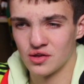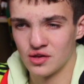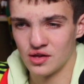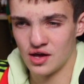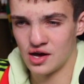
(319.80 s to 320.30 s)

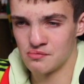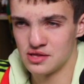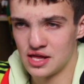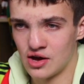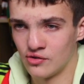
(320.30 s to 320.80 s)

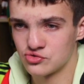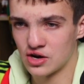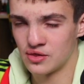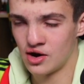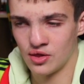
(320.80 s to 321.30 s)
Yeah,
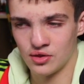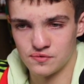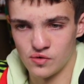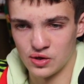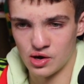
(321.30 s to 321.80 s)
Andre Onana,
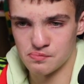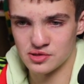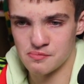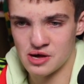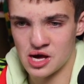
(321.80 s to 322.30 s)

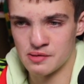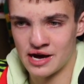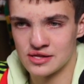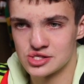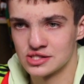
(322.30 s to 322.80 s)
49% man of the match.